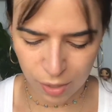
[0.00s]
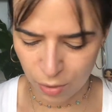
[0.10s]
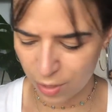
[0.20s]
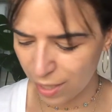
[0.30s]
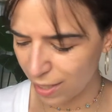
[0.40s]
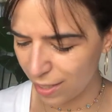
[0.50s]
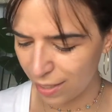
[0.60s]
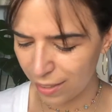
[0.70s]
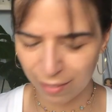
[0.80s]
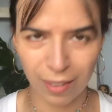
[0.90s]
So it's like
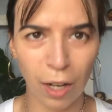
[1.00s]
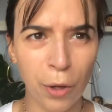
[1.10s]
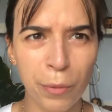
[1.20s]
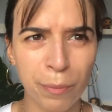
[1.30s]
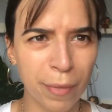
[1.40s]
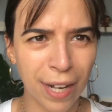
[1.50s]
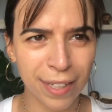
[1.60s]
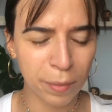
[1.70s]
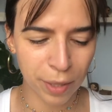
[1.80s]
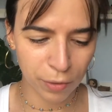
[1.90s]
a lot of
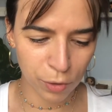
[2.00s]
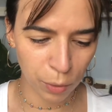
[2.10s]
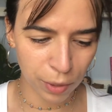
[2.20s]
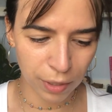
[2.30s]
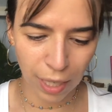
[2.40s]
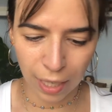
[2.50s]
money being thrown into that.